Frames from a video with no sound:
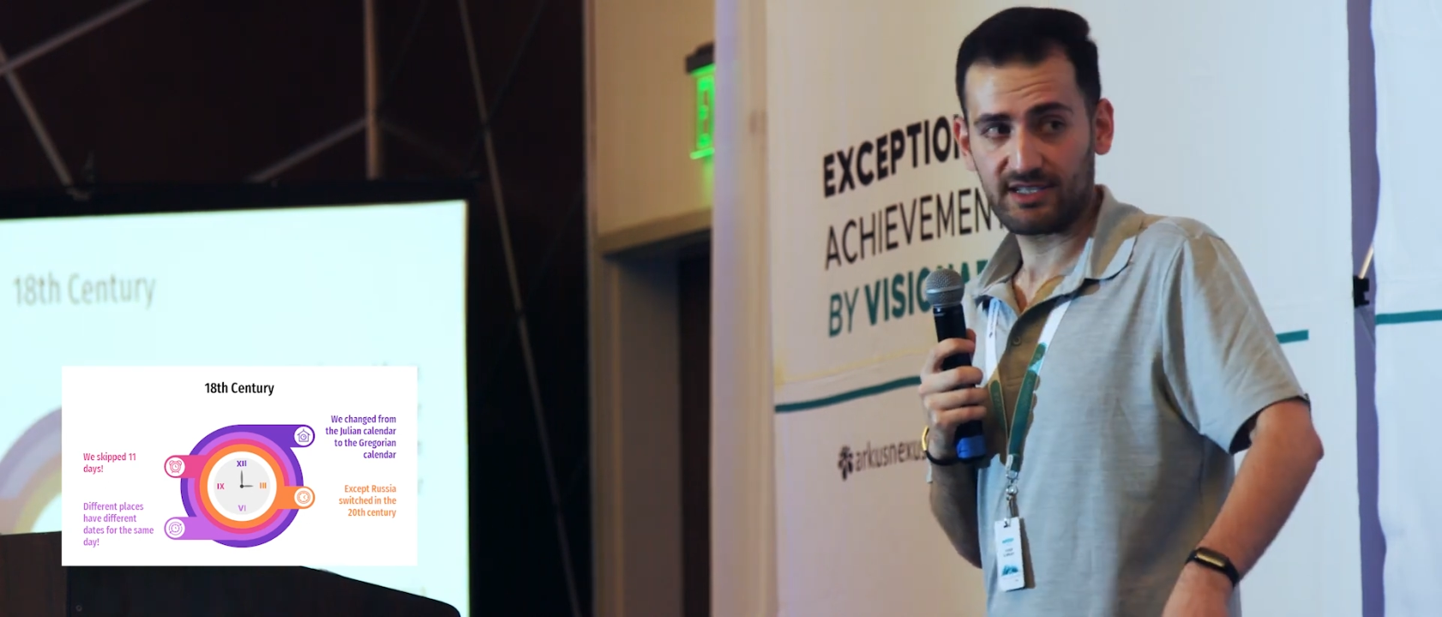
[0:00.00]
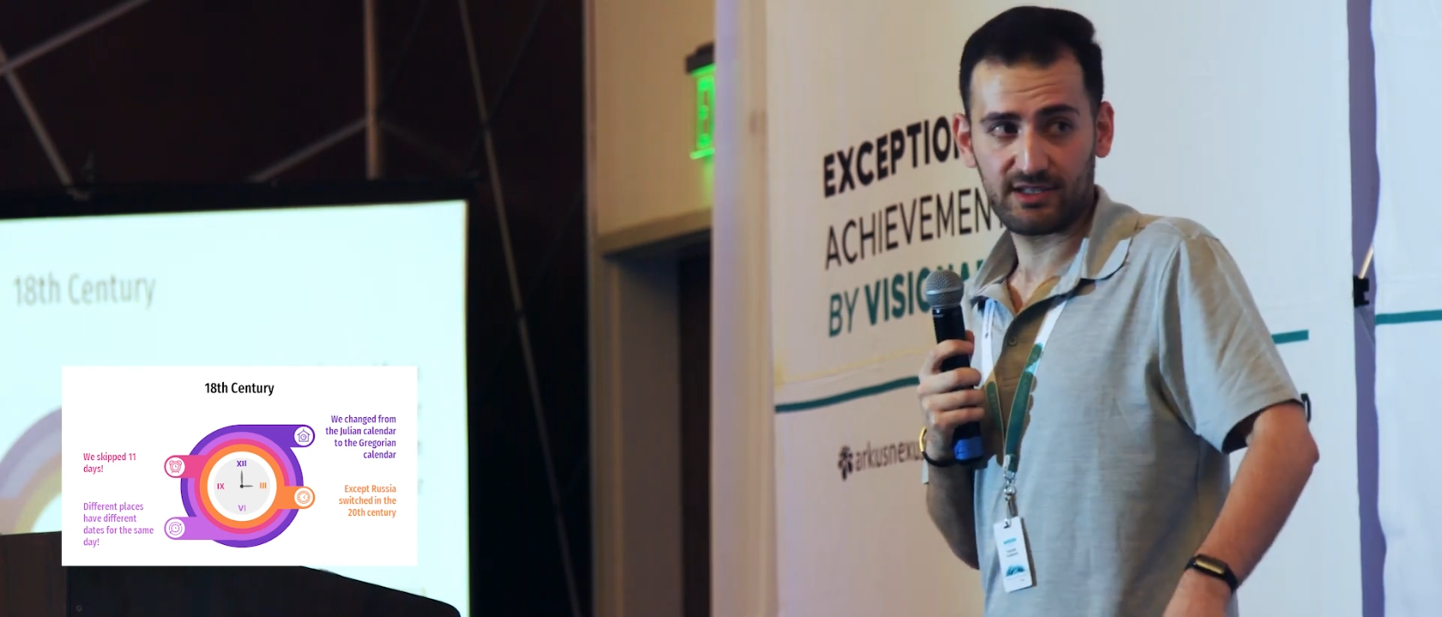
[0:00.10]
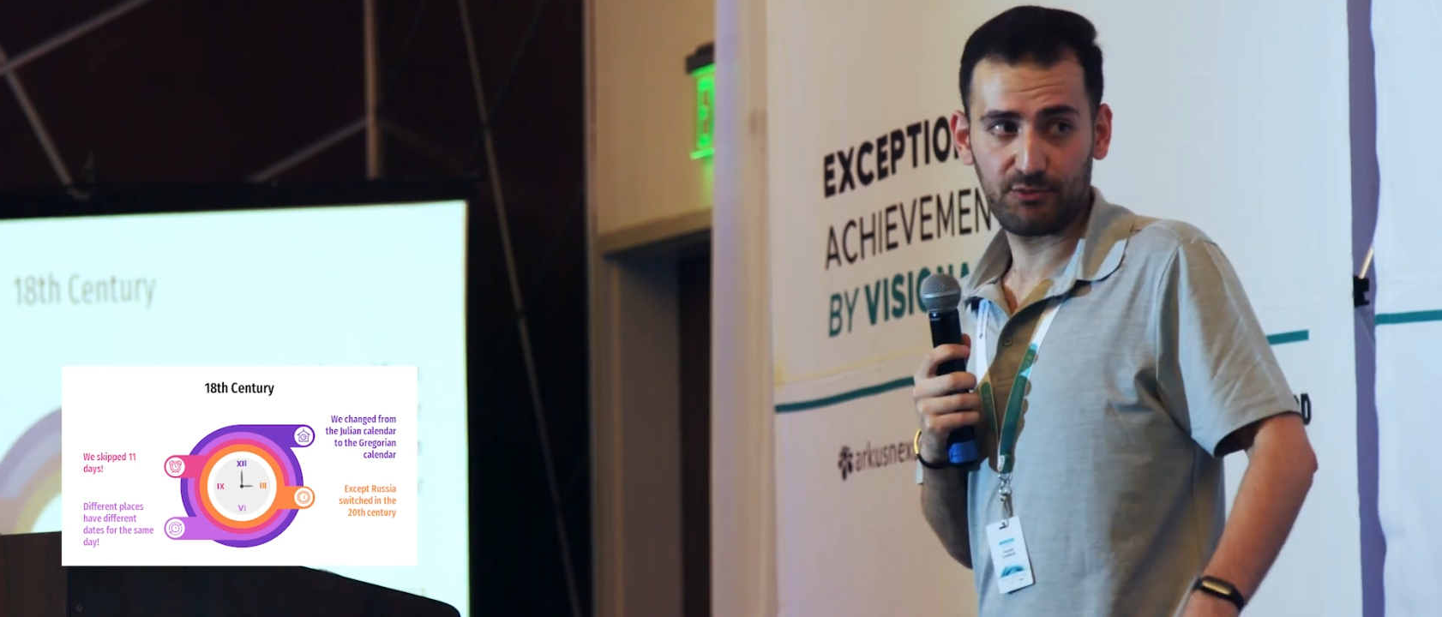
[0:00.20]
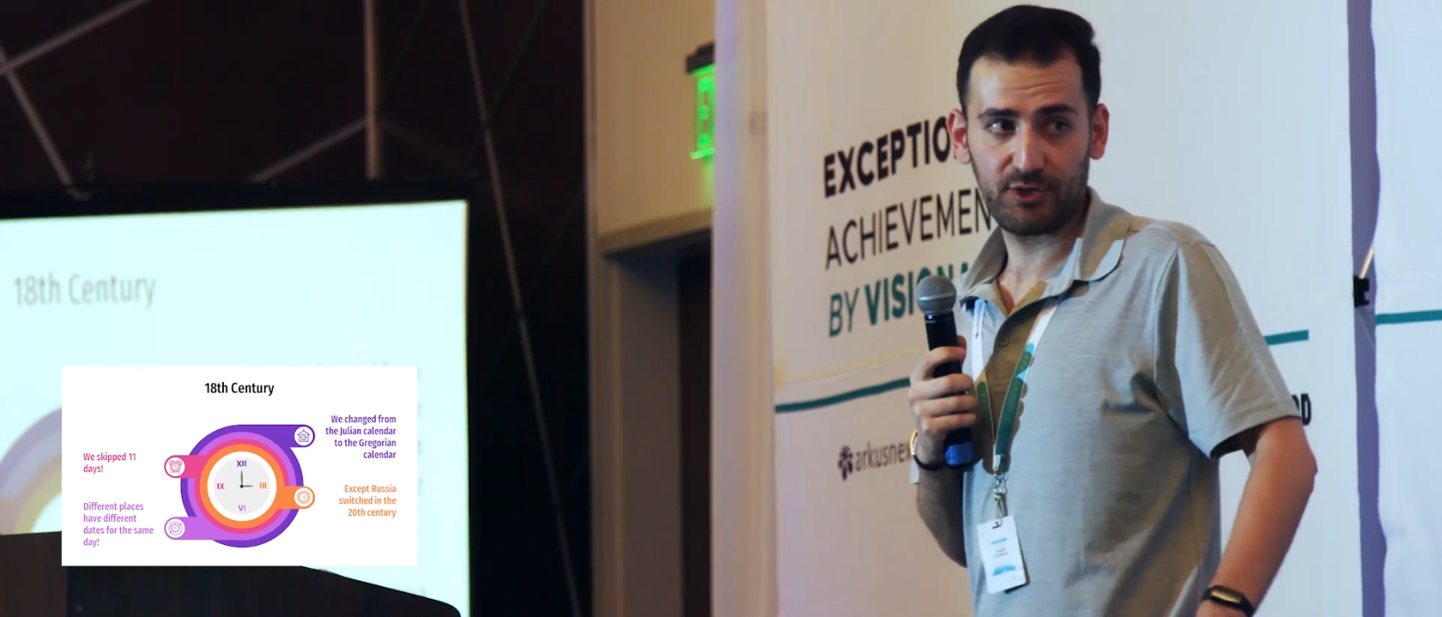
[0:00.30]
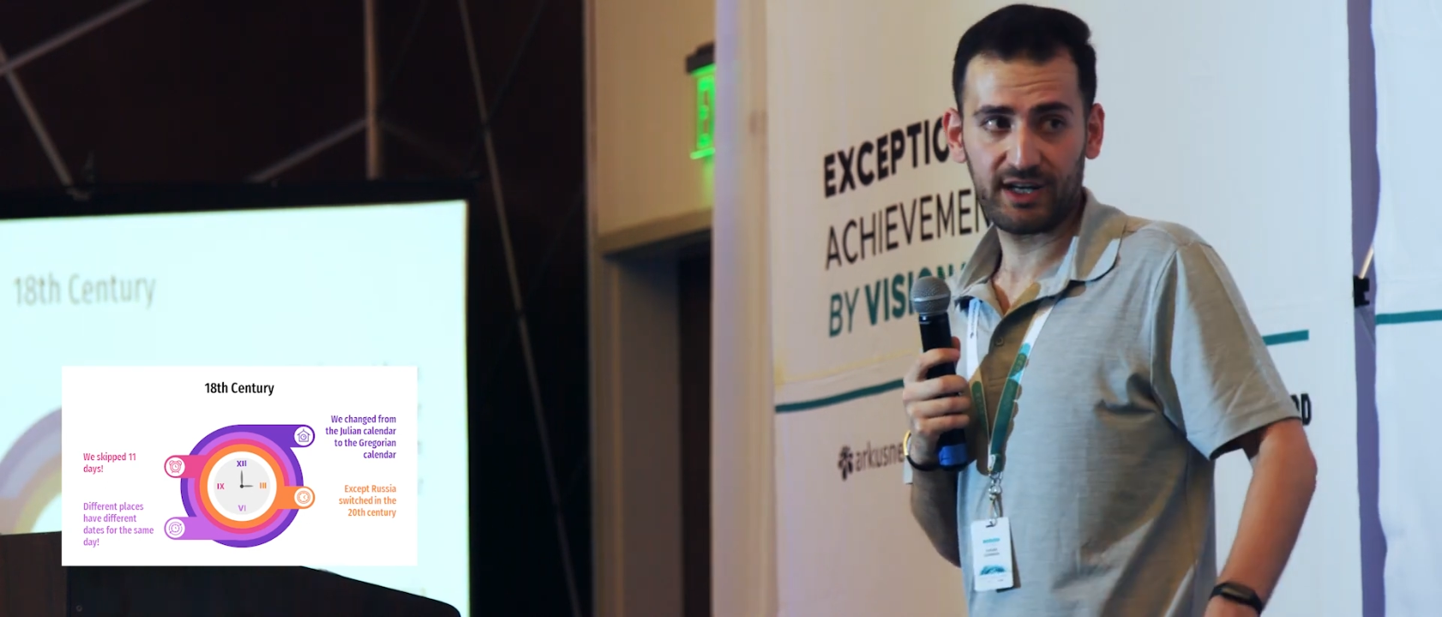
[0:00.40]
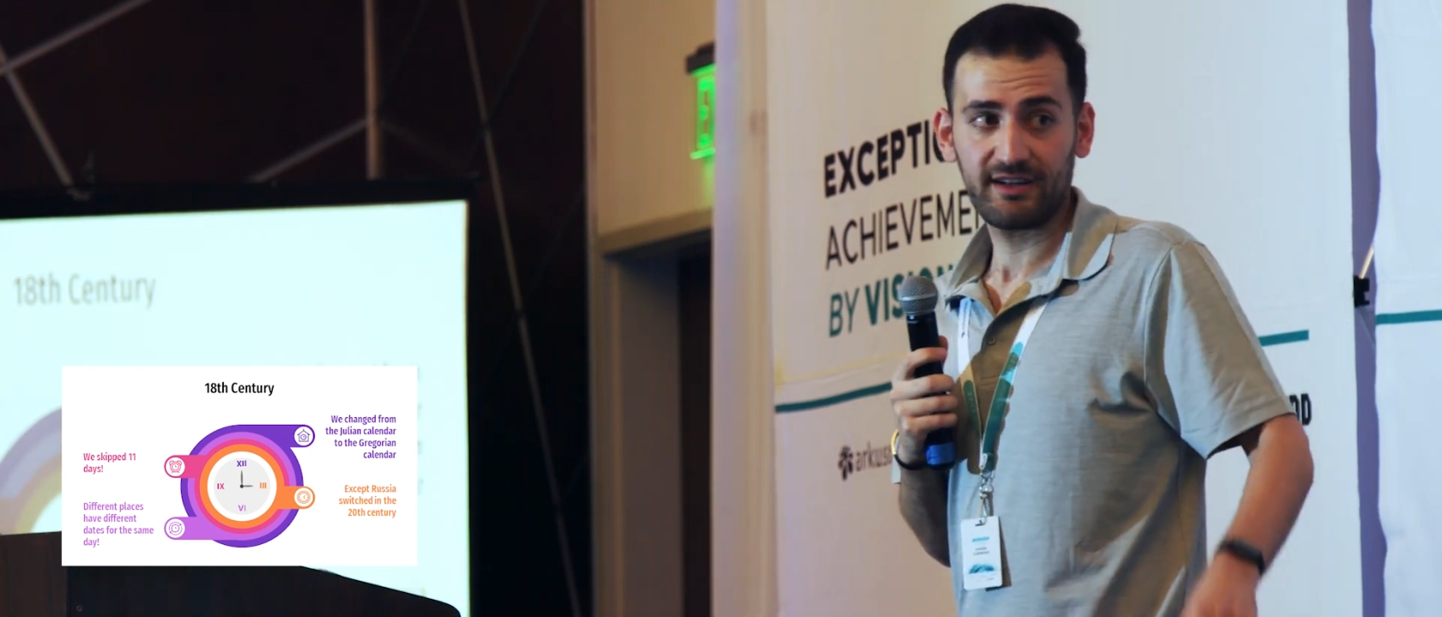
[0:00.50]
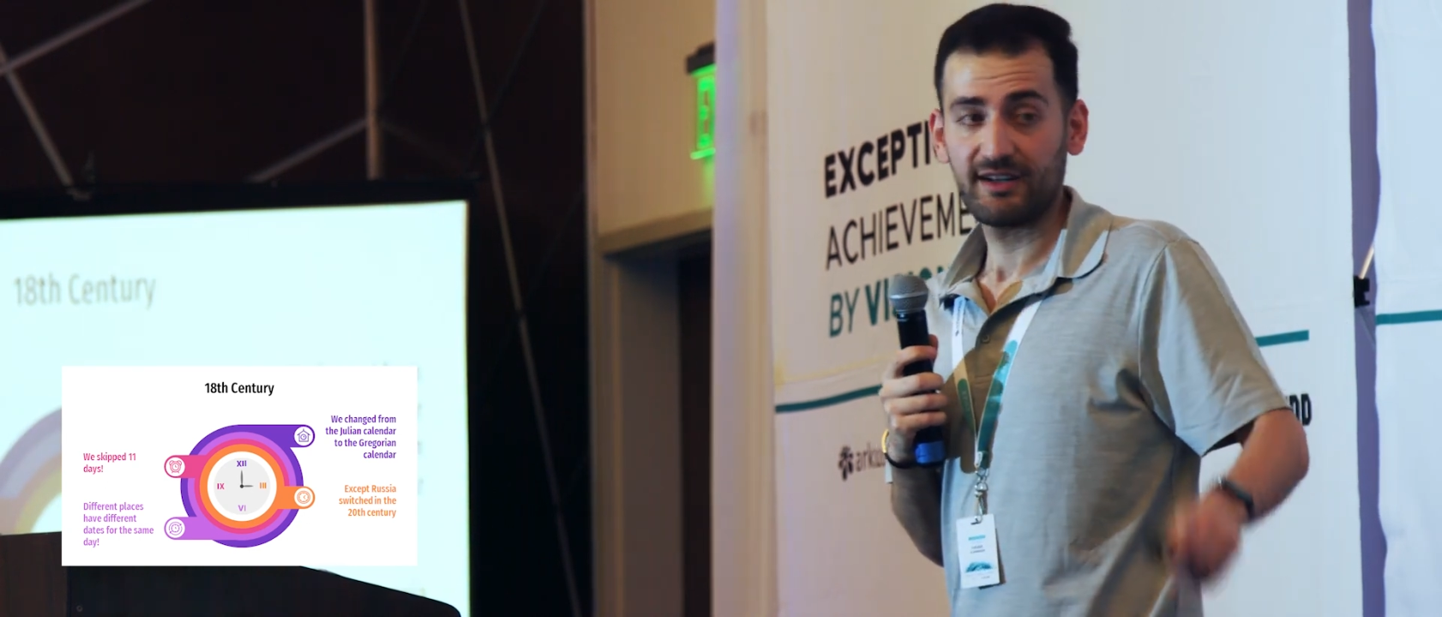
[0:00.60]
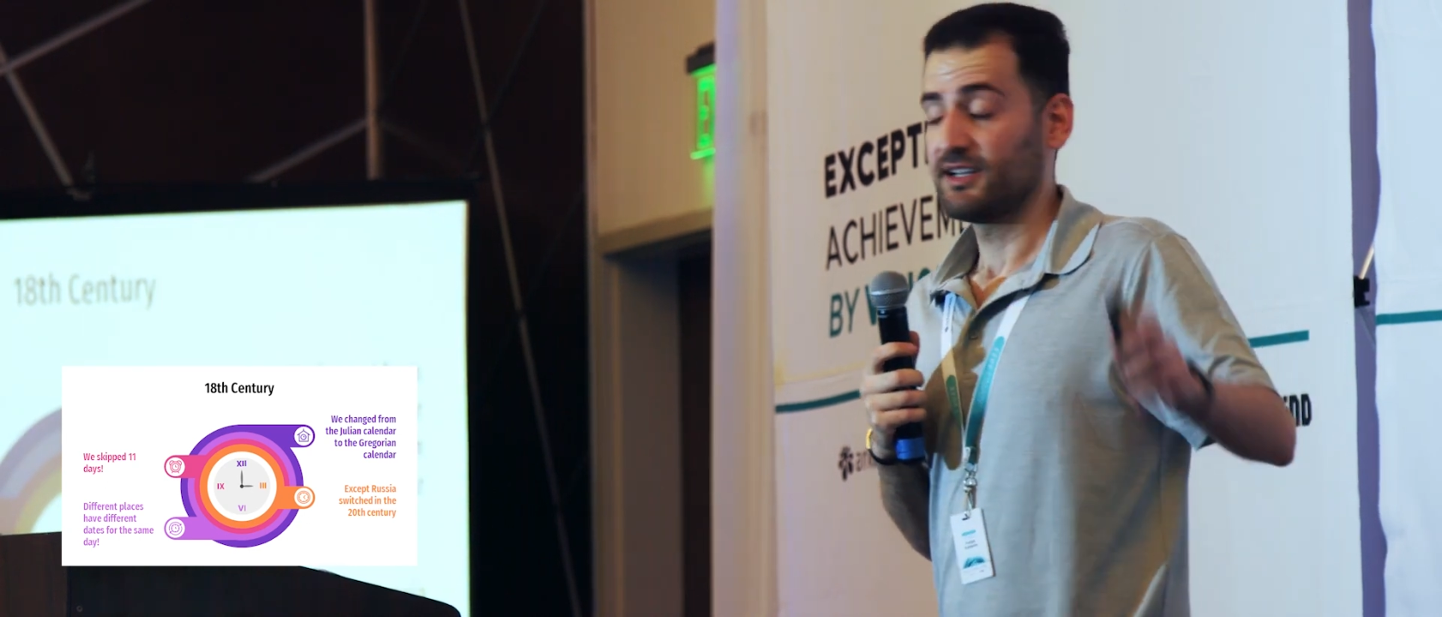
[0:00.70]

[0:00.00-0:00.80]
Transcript: somewhere.